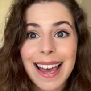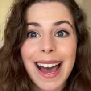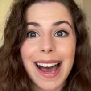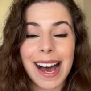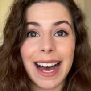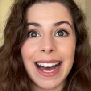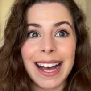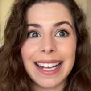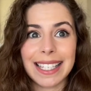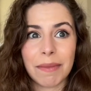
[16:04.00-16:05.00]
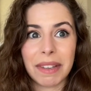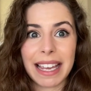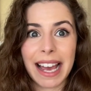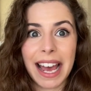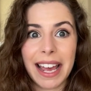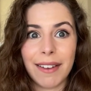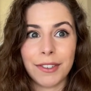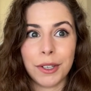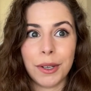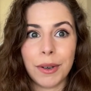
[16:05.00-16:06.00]
Uh, it's something I have
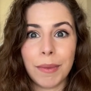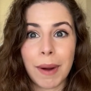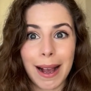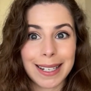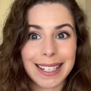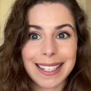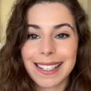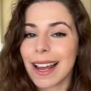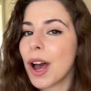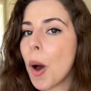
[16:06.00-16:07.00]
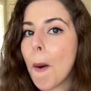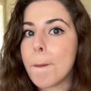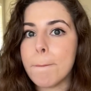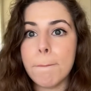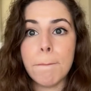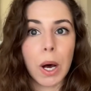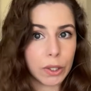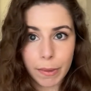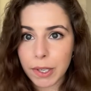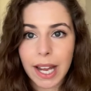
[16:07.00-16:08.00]
to practice
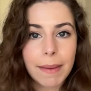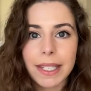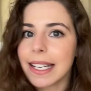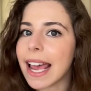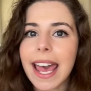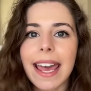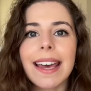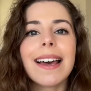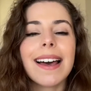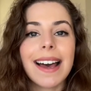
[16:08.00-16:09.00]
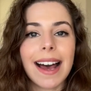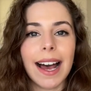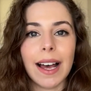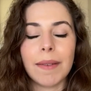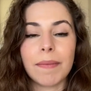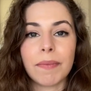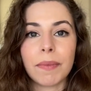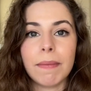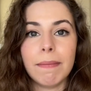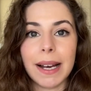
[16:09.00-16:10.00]
multiple times a day. Um,
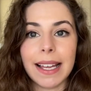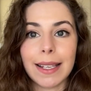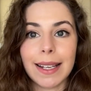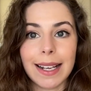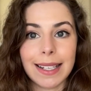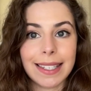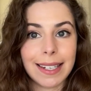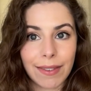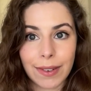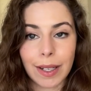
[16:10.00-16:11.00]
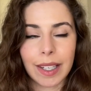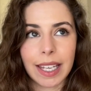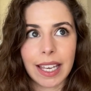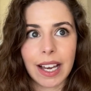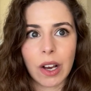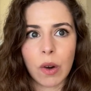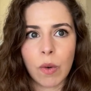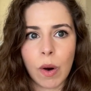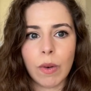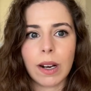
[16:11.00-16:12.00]
but it's definitely a
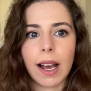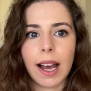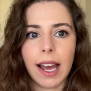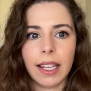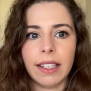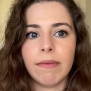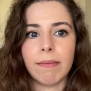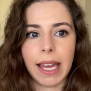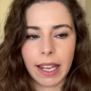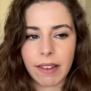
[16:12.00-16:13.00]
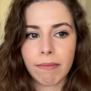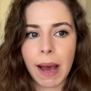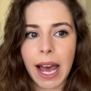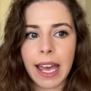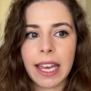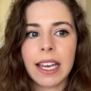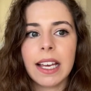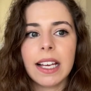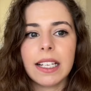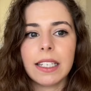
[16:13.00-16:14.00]
quote I live my life by
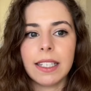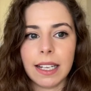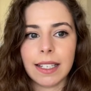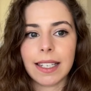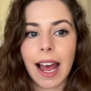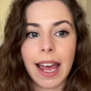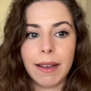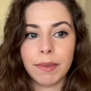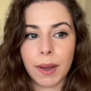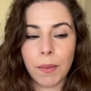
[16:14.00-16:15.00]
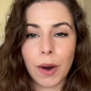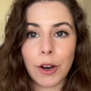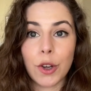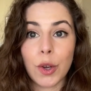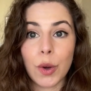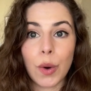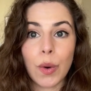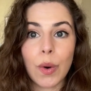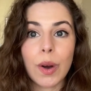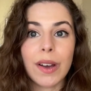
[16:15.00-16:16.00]
since I am someone
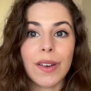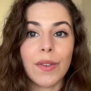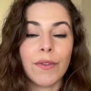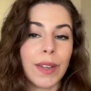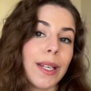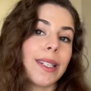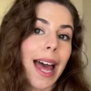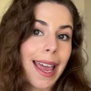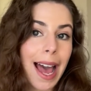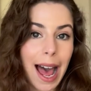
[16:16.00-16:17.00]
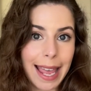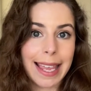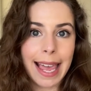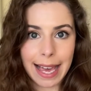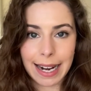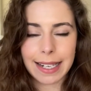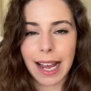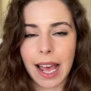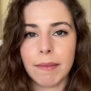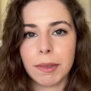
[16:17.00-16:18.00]
who feels like I can at
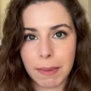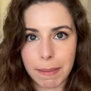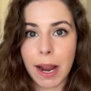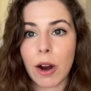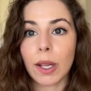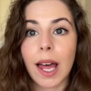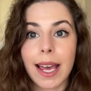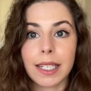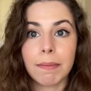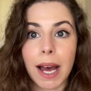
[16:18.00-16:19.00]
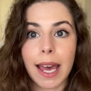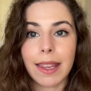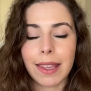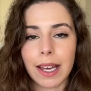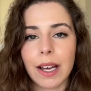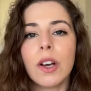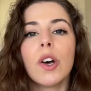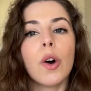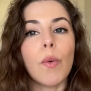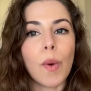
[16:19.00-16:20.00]
times be paralyzed by the
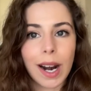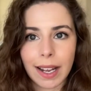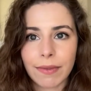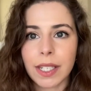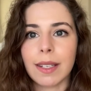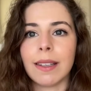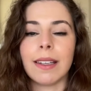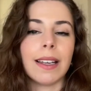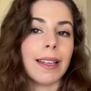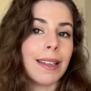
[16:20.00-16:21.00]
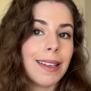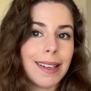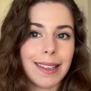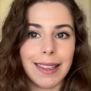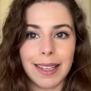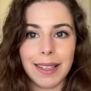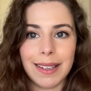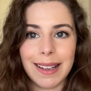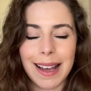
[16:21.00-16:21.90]
what ifs and the, the uh,